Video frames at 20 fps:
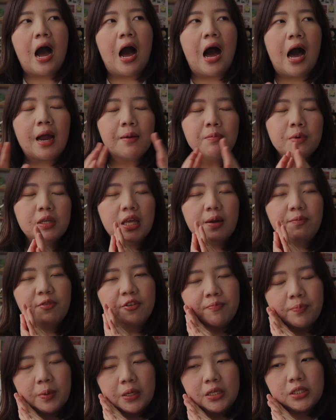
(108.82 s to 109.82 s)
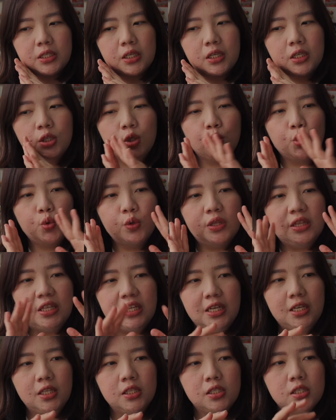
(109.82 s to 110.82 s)
I'm the type of person who
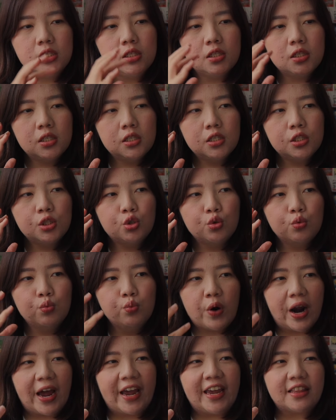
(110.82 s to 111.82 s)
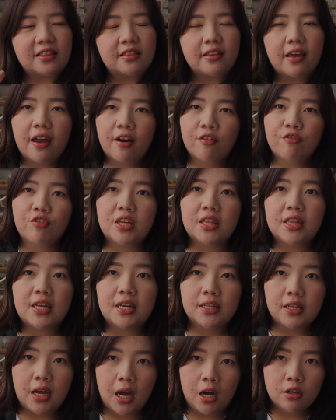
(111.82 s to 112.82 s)
needs to write
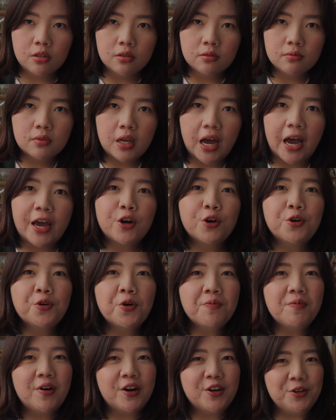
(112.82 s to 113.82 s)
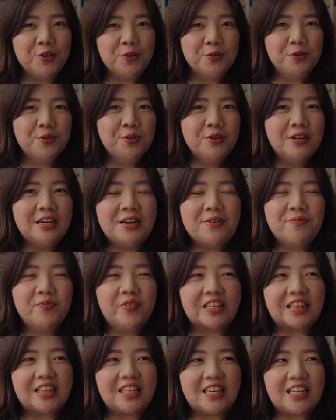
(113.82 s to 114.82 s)
everything down. I don't know about you,
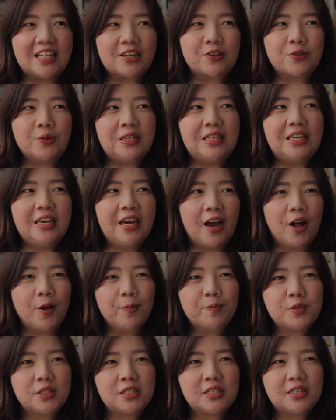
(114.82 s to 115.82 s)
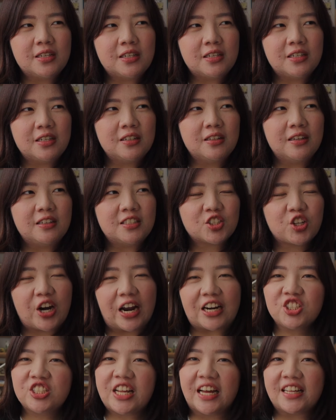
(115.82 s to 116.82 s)
but it really helps
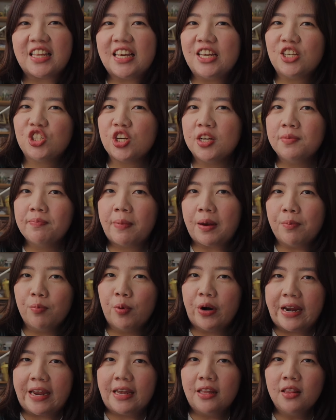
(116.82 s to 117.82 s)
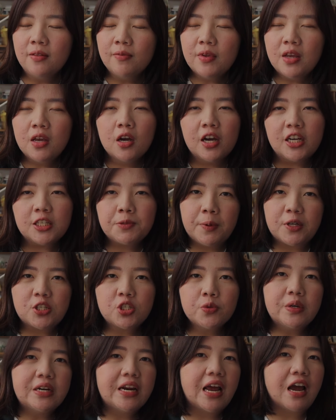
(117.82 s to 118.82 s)
scratch that itch in my brain,
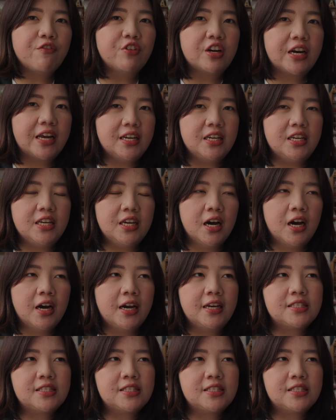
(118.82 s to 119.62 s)
especially when I have an idea.